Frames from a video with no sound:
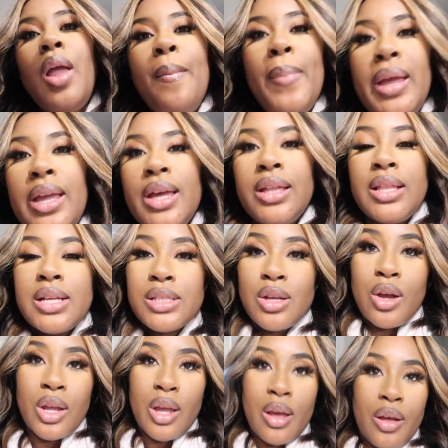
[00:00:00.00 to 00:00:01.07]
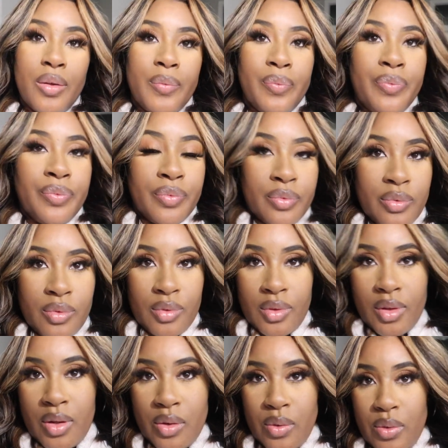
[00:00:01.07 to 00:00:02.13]
But yeah, that's all y'all.
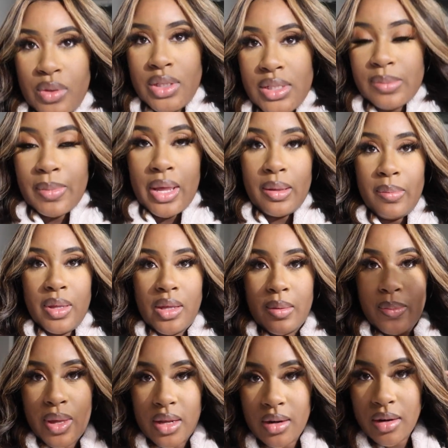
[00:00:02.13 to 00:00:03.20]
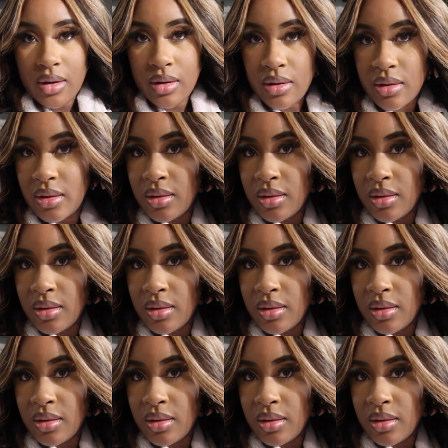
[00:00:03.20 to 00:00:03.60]
this might be a better